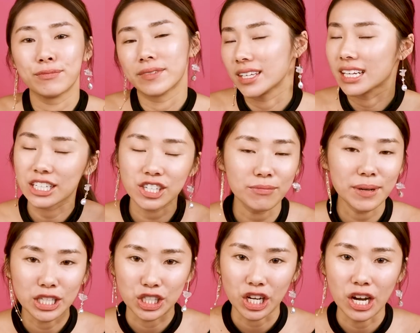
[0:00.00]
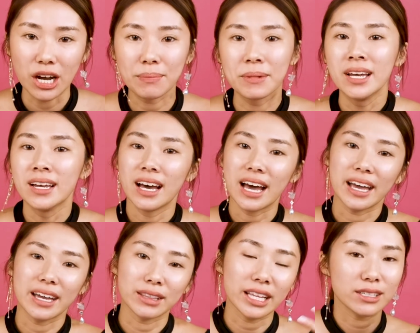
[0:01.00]
the nature of my job,
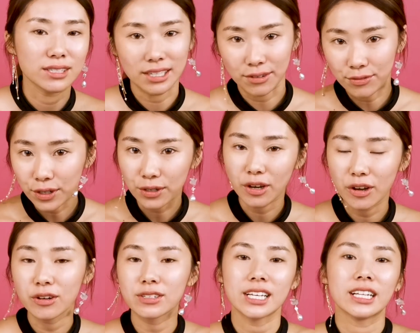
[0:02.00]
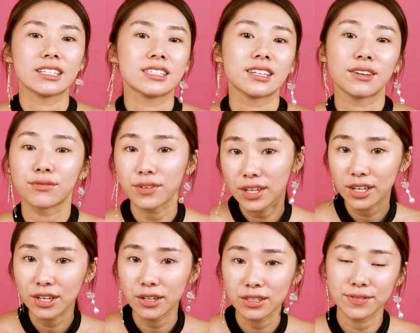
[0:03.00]
I like to take photos, I like to take
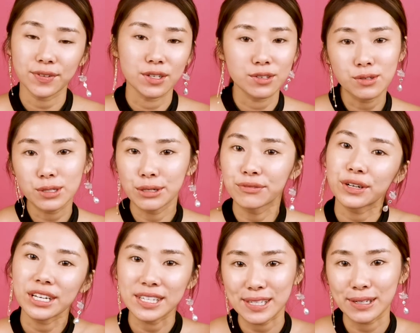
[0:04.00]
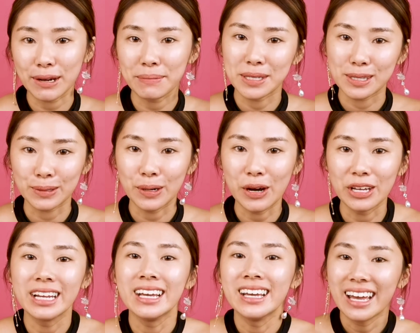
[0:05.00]
videos for YouTube, for Instagram and so
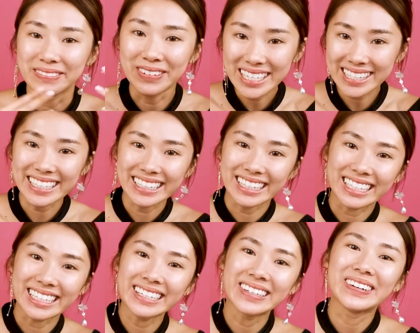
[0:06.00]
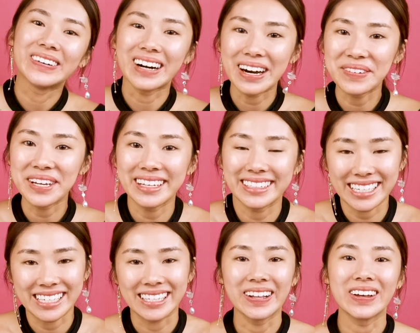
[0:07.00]
on. Recently, Huawei
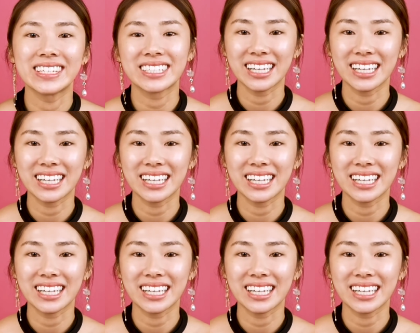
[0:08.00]
just launched